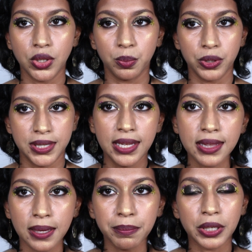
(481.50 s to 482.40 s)
to present
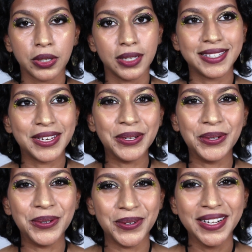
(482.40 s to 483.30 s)
them because, you
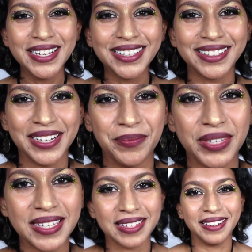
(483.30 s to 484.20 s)
know,
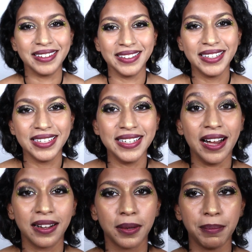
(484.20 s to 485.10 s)
these are
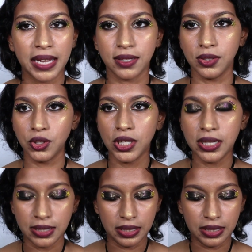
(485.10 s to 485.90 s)
dark matte shades.